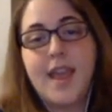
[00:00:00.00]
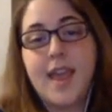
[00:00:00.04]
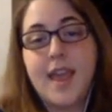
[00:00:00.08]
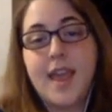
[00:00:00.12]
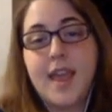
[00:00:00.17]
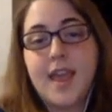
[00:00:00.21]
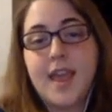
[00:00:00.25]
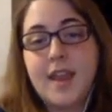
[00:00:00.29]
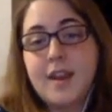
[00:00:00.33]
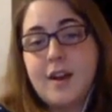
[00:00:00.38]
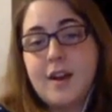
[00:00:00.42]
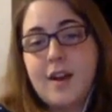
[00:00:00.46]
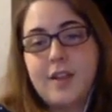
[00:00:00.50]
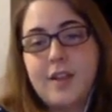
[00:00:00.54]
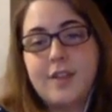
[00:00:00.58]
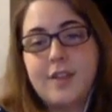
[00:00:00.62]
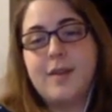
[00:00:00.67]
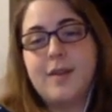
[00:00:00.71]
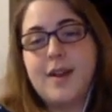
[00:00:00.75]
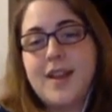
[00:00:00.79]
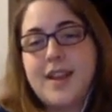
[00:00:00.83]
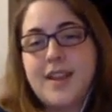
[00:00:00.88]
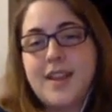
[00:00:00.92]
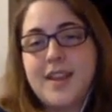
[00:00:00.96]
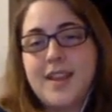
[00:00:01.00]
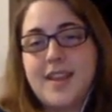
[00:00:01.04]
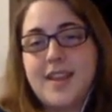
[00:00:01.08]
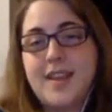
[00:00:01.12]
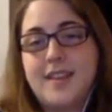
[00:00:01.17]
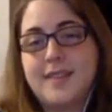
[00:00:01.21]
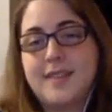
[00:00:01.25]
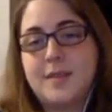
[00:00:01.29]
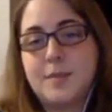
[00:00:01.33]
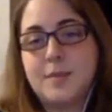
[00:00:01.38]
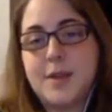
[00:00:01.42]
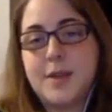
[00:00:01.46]
And on the right
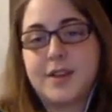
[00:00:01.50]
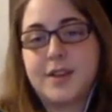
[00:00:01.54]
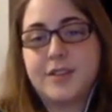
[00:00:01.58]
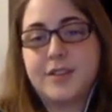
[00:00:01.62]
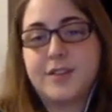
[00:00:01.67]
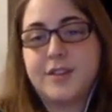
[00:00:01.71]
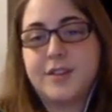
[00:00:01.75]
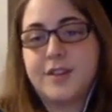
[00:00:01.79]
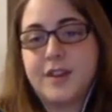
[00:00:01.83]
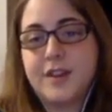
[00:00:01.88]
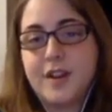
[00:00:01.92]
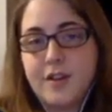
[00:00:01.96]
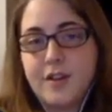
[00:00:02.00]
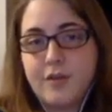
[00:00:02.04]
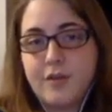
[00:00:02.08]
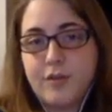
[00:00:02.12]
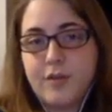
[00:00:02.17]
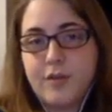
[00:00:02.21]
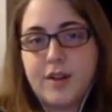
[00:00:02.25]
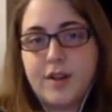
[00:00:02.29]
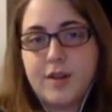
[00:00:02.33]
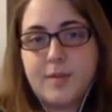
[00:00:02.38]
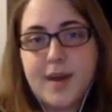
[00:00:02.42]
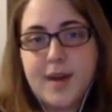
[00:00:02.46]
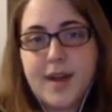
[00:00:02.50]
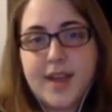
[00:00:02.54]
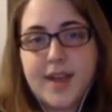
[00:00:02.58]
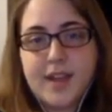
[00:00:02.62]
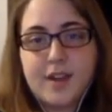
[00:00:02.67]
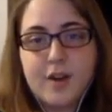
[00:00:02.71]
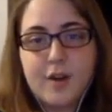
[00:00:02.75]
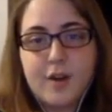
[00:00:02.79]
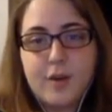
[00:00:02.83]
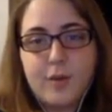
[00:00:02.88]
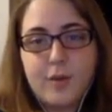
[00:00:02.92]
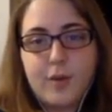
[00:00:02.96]
is a picture of one of my
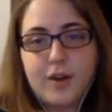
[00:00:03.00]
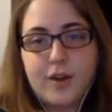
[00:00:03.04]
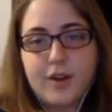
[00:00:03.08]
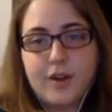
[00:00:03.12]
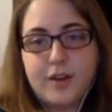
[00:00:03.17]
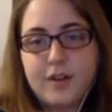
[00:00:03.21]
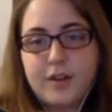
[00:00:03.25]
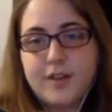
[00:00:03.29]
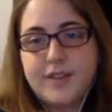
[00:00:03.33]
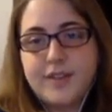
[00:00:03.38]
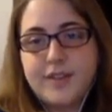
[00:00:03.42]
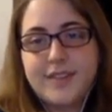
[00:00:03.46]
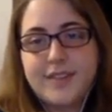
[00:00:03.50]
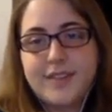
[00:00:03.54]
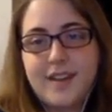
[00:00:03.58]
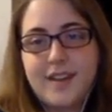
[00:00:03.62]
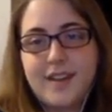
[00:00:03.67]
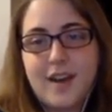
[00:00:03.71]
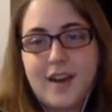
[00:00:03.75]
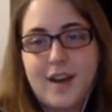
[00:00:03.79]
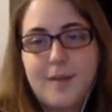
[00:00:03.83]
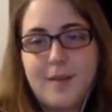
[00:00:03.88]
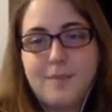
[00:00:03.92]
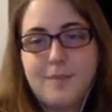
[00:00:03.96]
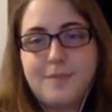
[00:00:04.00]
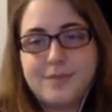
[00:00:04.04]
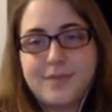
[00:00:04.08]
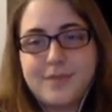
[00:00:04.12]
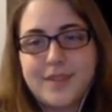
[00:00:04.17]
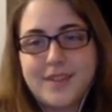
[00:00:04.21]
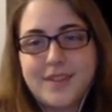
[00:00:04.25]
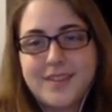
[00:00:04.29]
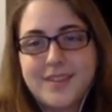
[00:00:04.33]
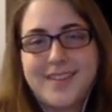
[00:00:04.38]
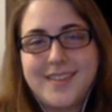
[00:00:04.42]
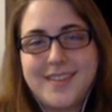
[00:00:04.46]
coworkers
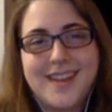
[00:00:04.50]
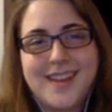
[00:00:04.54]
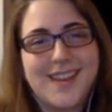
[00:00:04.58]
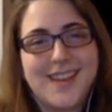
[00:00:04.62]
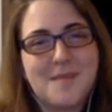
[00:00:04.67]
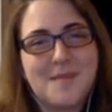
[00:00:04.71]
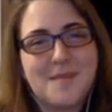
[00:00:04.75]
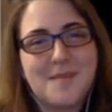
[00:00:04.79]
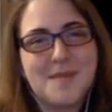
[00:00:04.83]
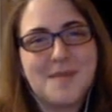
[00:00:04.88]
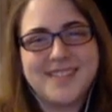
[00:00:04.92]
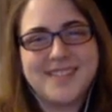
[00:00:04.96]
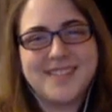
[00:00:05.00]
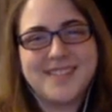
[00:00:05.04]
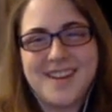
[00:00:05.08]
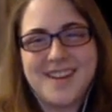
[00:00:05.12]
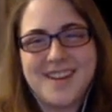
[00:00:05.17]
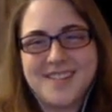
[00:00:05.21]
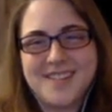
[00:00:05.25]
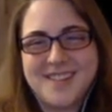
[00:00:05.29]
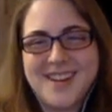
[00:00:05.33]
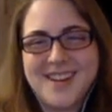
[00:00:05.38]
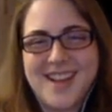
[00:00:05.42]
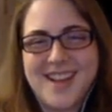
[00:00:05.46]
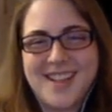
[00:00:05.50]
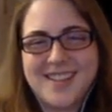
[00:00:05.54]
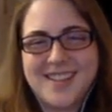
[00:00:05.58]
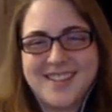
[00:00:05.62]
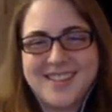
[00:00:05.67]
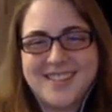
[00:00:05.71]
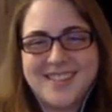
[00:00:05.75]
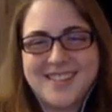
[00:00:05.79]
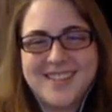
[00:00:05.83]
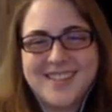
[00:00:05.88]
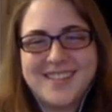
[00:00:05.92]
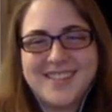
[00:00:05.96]
setting up a sound
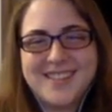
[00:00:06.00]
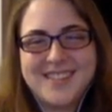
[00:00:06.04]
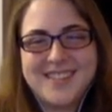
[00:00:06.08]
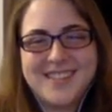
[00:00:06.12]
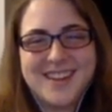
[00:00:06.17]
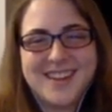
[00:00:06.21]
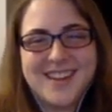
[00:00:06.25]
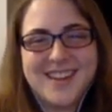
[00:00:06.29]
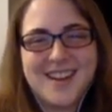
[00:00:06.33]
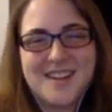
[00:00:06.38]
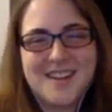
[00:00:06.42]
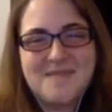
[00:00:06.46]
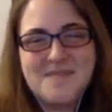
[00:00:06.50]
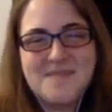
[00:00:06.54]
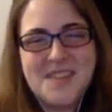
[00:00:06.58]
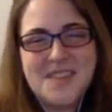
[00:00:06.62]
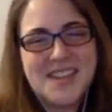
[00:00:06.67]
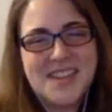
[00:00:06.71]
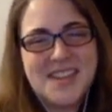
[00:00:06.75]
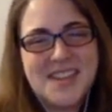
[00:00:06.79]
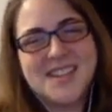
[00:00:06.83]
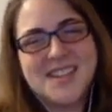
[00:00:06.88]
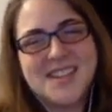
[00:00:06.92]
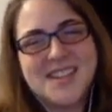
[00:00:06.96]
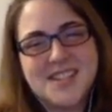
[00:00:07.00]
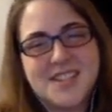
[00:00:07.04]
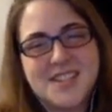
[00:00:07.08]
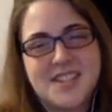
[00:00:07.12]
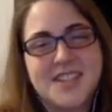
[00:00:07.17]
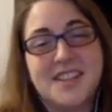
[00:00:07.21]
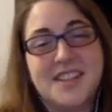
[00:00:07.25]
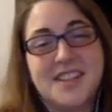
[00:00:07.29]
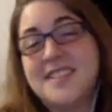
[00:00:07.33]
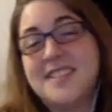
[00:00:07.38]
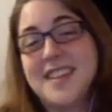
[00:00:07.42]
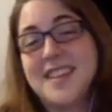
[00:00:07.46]
analysis.
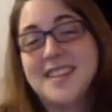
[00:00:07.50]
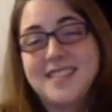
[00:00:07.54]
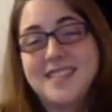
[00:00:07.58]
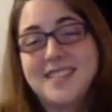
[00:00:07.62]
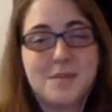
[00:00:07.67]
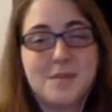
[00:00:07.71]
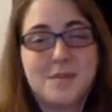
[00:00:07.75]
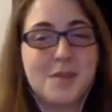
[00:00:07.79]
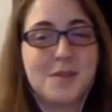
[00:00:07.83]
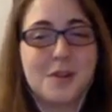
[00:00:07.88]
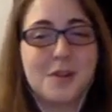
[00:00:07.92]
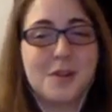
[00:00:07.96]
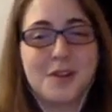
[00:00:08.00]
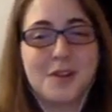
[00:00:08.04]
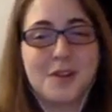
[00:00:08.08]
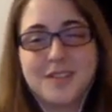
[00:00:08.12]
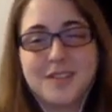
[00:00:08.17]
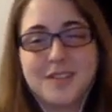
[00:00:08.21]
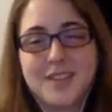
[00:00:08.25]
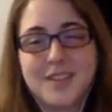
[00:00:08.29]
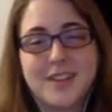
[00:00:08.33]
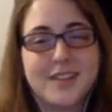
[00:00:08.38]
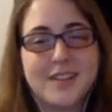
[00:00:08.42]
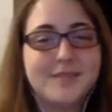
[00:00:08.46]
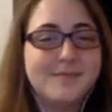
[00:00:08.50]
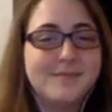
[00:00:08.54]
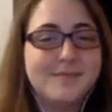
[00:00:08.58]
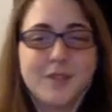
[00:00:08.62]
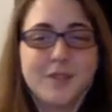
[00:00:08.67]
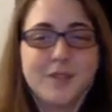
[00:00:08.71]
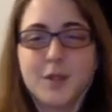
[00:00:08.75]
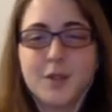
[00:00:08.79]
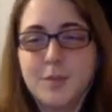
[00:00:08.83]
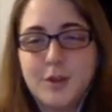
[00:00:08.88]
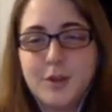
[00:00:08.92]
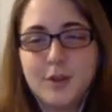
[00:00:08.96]
She sets up the
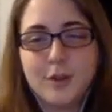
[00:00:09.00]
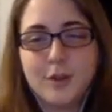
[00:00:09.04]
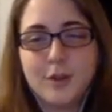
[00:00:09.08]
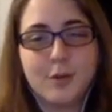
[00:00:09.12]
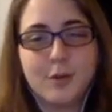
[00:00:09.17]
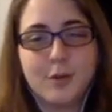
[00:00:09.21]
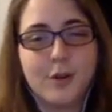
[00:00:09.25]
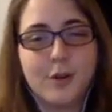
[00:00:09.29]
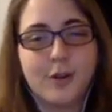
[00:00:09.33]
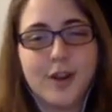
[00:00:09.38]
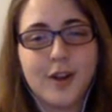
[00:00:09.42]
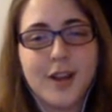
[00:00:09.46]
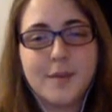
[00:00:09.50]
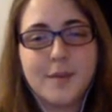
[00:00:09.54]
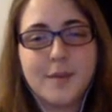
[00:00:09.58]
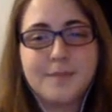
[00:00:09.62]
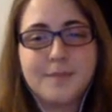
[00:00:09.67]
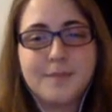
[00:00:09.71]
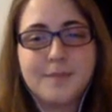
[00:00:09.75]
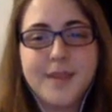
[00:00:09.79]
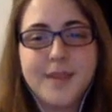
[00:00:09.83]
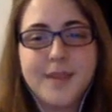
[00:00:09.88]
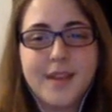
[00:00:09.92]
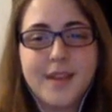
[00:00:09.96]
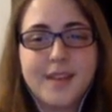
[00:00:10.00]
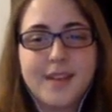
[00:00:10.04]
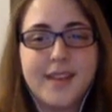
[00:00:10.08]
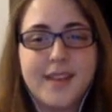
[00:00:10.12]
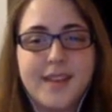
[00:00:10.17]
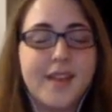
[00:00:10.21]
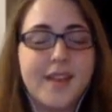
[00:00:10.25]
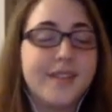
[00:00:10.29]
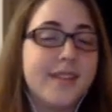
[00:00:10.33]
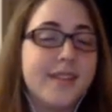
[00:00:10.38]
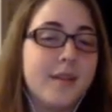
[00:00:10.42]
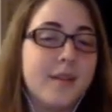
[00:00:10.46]
computer program,
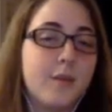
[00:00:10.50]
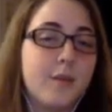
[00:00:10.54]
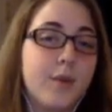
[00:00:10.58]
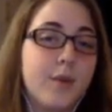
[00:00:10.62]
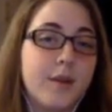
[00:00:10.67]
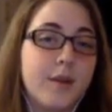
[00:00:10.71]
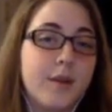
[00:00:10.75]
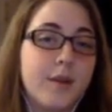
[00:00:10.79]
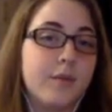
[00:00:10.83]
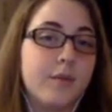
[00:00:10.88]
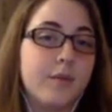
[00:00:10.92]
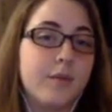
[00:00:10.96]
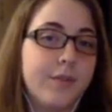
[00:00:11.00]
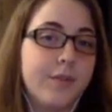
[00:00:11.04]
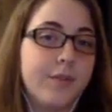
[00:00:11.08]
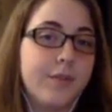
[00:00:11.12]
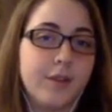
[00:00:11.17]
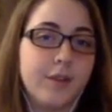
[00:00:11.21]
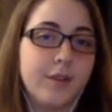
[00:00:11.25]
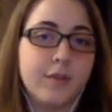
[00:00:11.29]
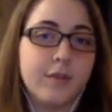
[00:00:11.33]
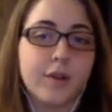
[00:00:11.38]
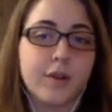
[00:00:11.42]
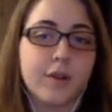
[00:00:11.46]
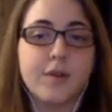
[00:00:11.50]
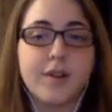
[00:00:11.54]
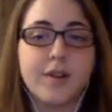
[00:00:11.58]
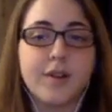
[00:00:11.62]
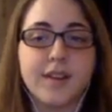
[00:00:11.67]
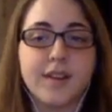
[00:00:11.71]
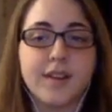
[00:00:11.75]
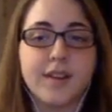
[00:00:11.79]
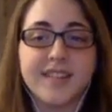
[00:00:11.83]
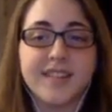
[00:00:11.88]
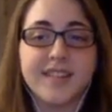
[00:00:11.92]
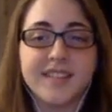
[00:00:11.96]
tells it what field
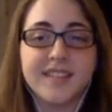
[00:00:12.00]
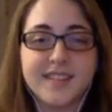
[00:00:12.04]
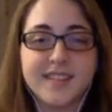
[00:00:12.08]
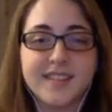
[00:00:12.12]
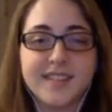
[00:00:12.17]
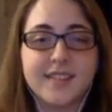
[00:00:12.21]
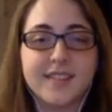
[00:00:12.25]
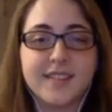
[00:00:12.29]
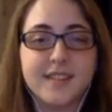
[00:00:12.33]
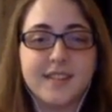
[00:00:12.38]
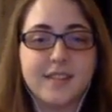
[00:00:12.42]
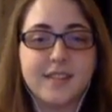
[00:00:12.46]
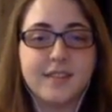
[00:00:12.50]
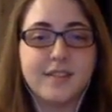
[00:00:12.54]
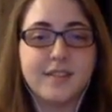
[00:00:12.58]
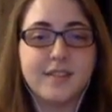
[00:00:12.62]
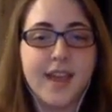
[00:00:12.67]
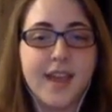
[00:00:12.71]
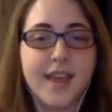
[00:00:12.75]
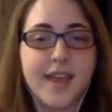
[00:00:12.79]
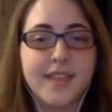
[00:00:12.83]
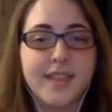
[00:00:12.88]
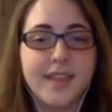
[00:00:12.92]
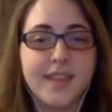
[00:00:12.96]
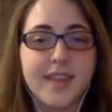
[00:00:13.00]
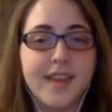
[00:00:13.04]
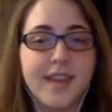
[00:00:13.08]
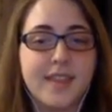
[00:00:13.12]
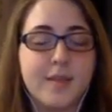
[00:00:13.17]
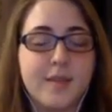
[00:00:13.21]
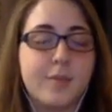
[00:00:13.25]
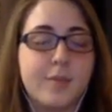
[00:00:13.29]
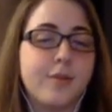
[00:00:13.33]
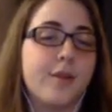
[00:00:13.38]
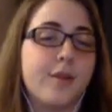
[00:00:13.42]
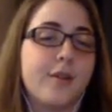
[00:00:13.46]
recordings to listen to, and then
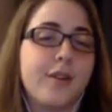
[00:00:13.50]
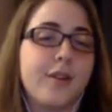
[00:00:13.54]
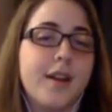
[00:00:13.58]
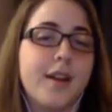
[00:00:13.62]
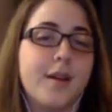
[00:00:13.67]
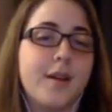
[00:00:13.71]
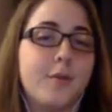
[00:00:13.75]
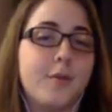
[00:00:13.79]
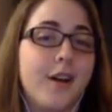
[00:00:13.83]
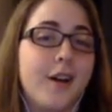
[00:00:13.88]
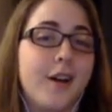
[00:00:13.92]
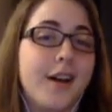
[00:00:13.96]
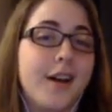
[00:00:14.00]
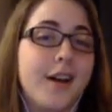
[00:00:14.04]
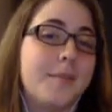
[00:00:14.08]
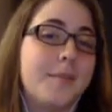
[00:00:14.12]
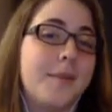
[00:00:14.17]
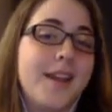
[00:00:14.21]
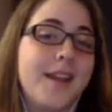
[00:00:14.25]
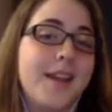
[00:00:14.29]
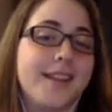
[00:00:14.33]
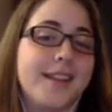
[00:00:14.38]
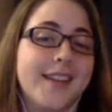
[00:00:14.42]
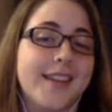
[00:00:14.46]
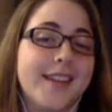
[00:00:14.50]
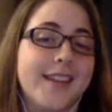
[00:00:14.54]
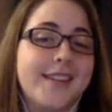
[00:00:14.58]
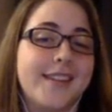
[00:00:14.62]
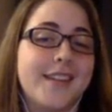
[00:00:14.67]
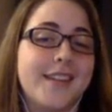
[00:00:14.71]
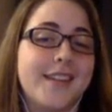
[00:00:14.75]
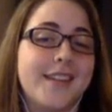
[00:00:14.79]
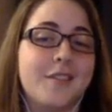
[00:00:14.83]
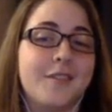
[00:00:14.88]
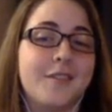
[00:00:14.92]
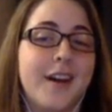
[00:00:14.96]
the program will automatically
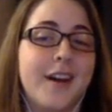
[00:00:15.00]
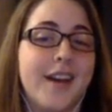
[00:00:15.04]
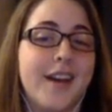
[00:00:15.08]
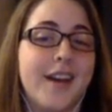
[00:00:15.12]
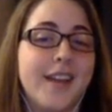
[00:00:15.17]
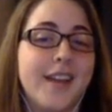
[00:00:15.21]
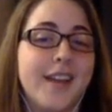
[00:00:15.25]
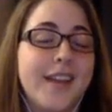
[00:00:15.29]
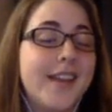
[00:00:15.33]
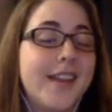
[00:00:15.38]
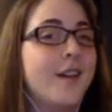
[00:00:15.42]
identify